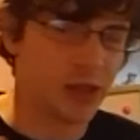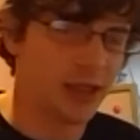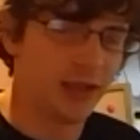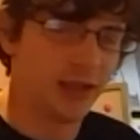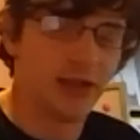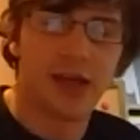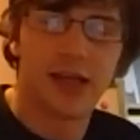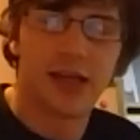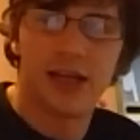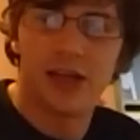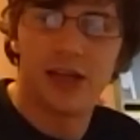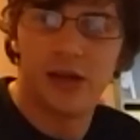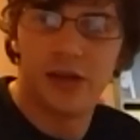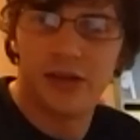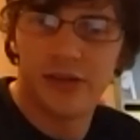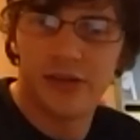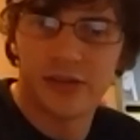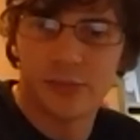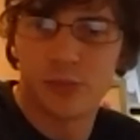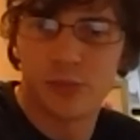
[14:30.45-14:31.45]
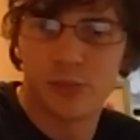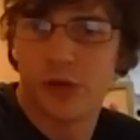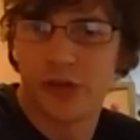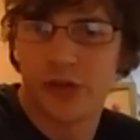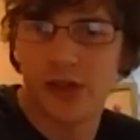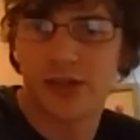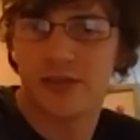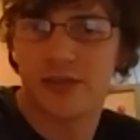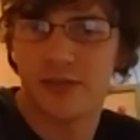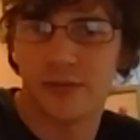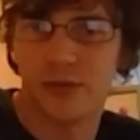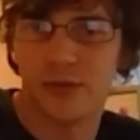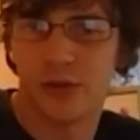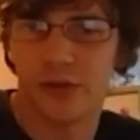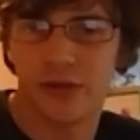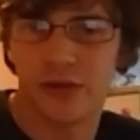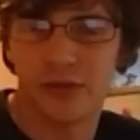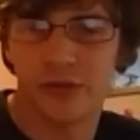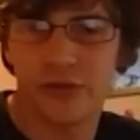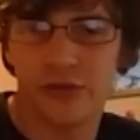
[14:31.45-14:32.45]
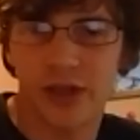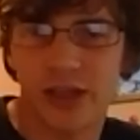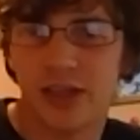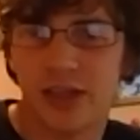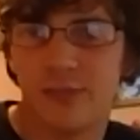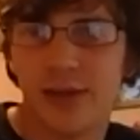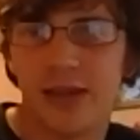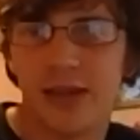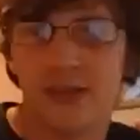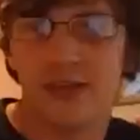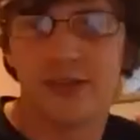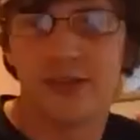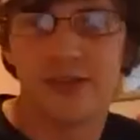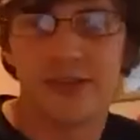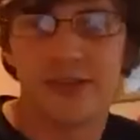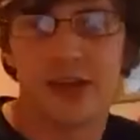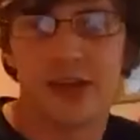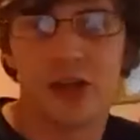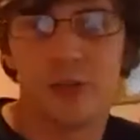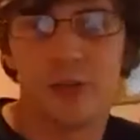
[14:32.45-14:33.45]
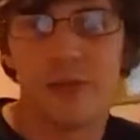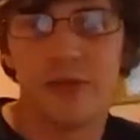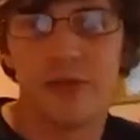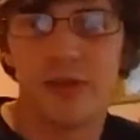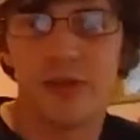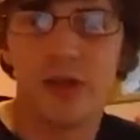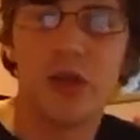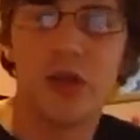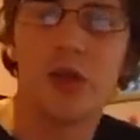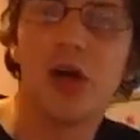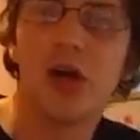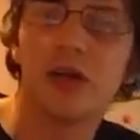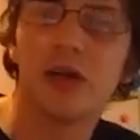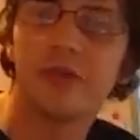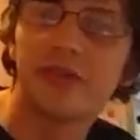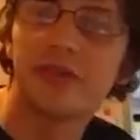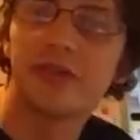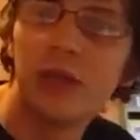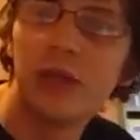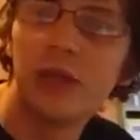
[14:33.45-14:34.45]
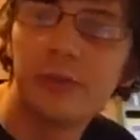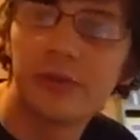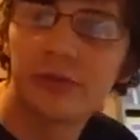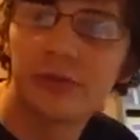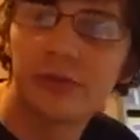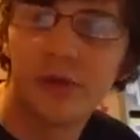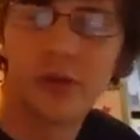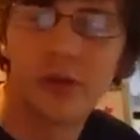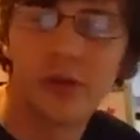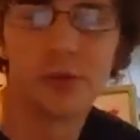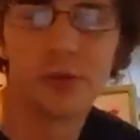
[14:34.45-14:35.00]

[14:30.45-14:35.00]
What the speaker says: likelihood is a product of lots of independent terms, you kind of sweep through them